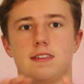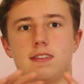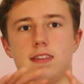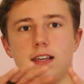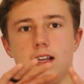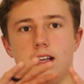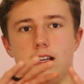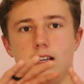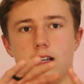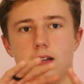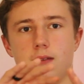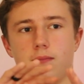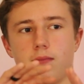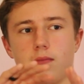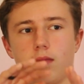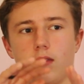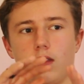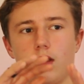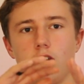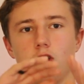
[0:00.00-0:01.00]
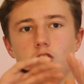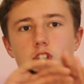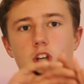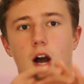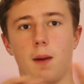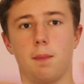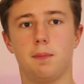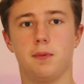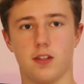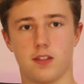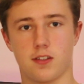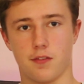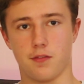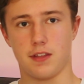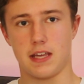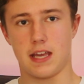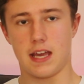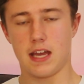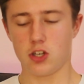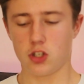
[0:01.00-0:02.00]
is the sharpness of
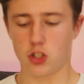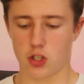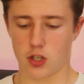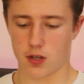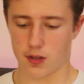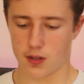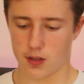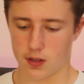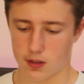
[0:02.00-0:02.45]
the edge.